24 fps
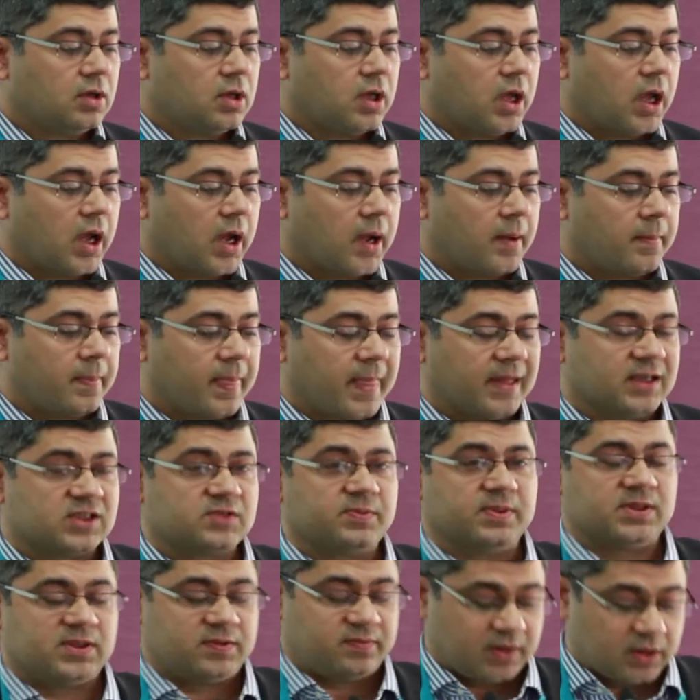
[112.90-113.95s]
and
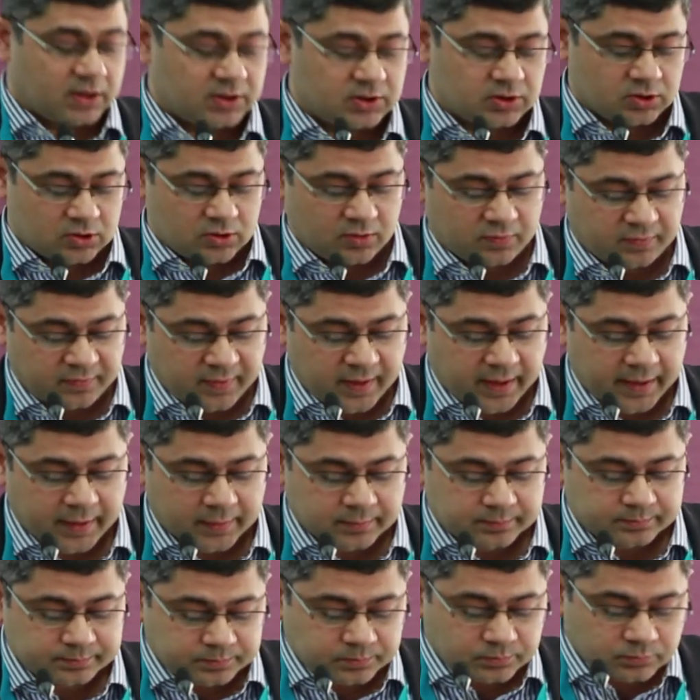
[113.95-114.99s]
specifications of FHIR. No, I think
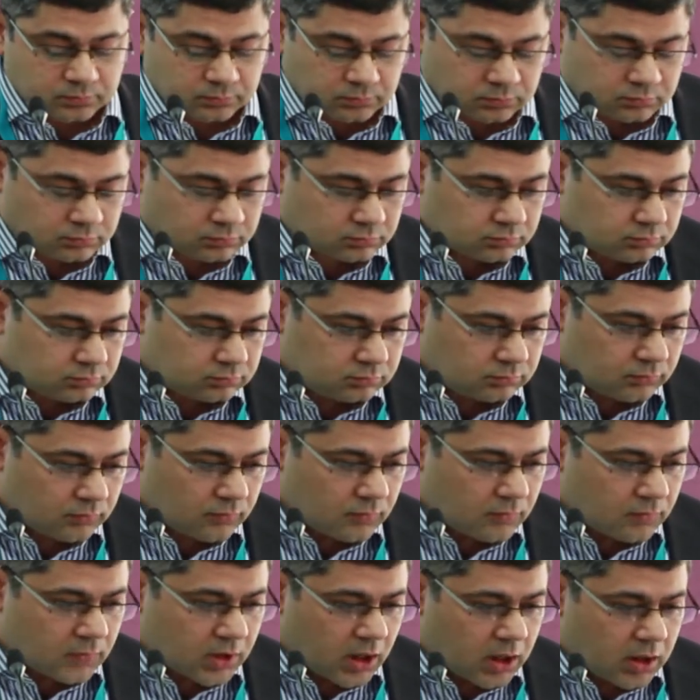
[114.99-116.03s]
it'll be
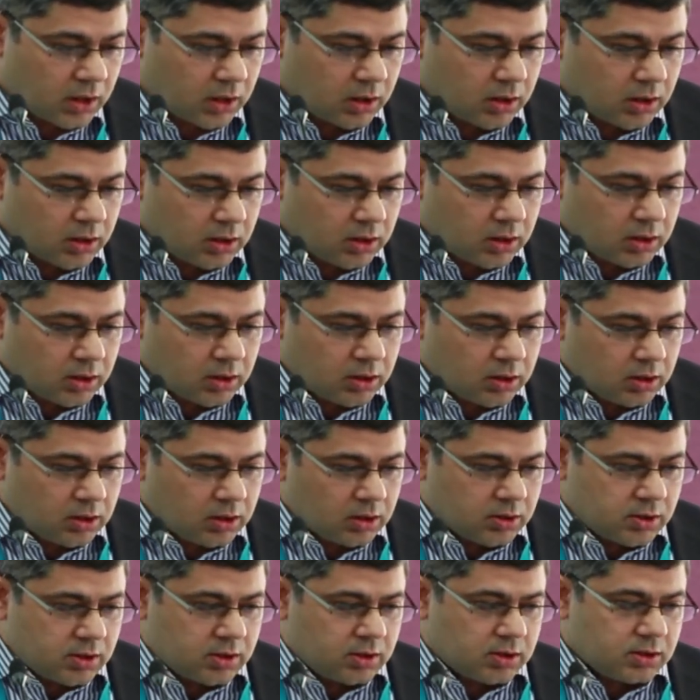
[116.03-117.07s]
fine. They can hear
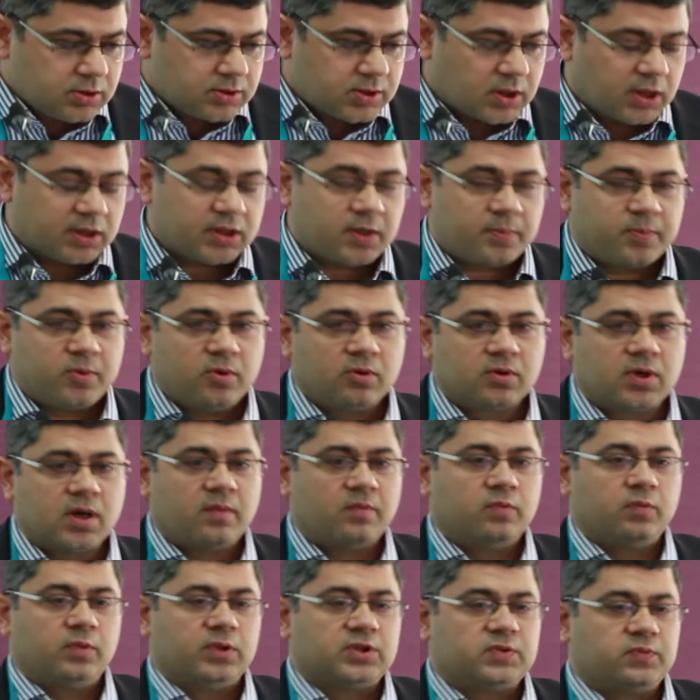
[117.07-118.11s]
the back. So other
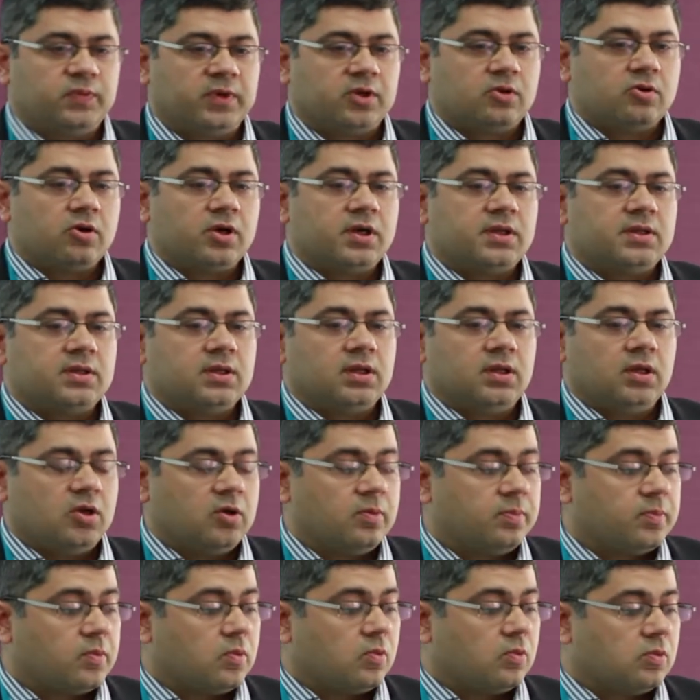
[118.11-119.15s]
program which we got in the
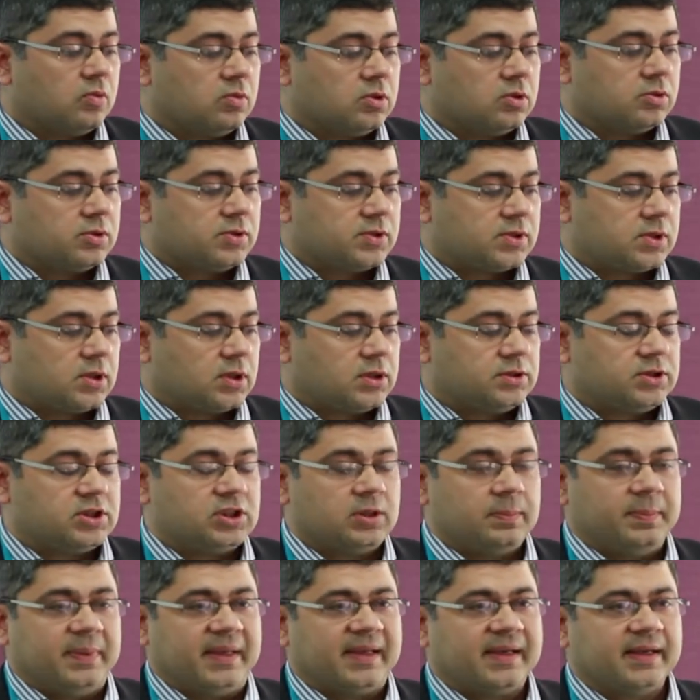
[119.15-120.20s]
loop was
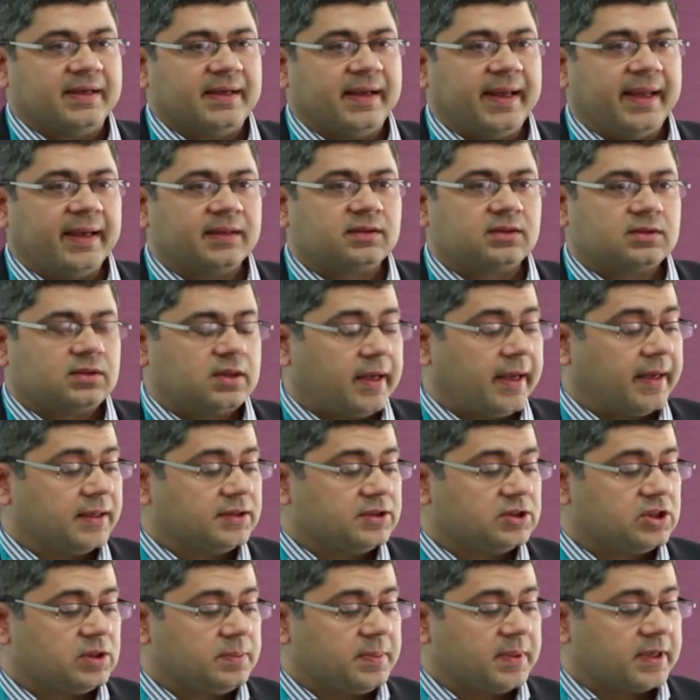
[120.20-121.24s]
GP Connect, and
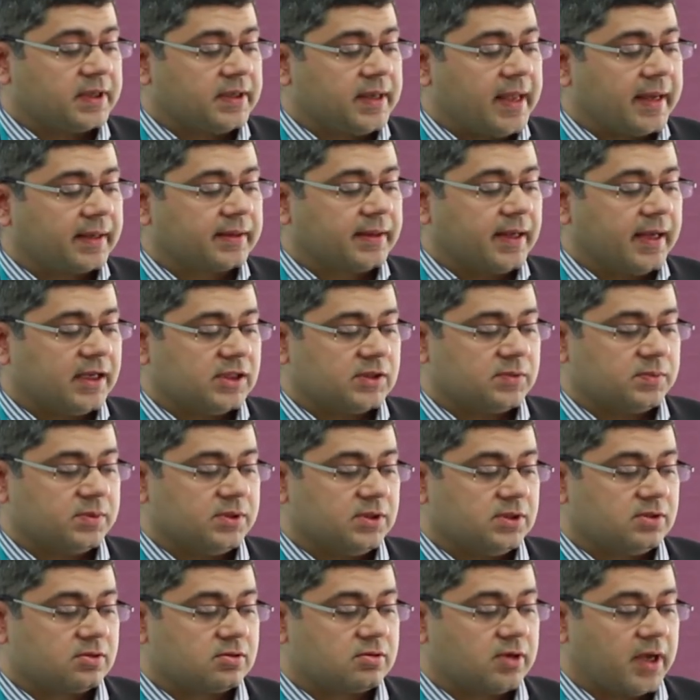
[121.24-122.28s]
GP Connect has
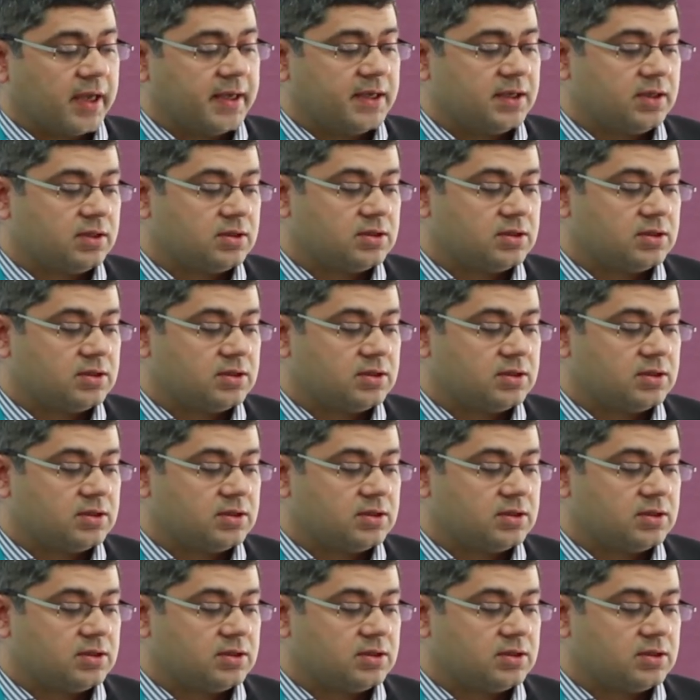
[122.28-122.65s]
been trying